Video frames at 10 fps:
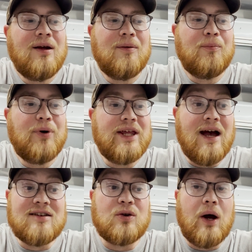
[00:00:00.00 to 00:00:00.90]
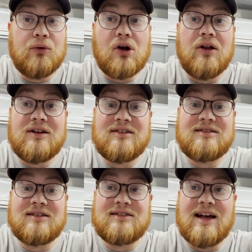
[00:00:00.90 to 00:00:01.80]
But yeah, so I would call it a
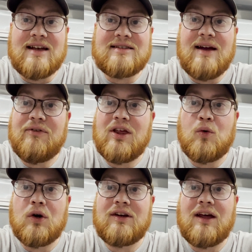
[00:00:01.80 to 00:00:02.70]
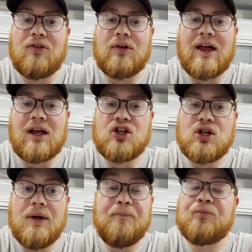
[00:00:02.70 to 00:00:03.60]
success. Everything worked together like it
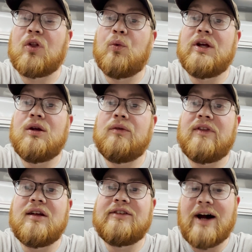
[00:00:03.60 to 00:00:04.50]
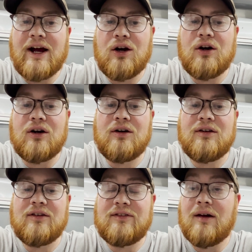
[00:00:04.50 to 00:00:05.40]
should. We used the entire
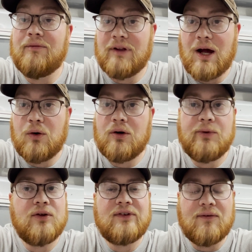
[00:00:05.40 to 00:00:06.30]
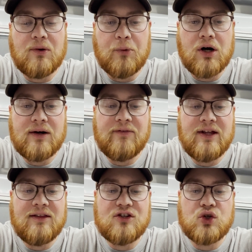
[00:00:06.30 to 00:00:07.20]
sunflower. We used every part of
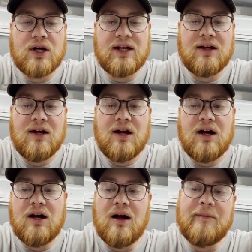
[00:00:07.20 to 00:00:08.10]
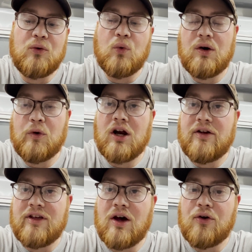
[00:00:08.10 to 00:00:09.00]
it in the drink in one way or
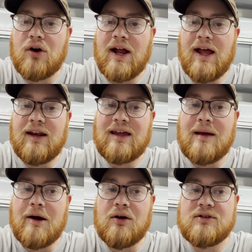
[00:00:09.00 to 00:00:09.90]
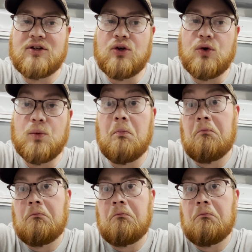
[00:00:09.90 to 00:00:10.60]
the other, and it came out to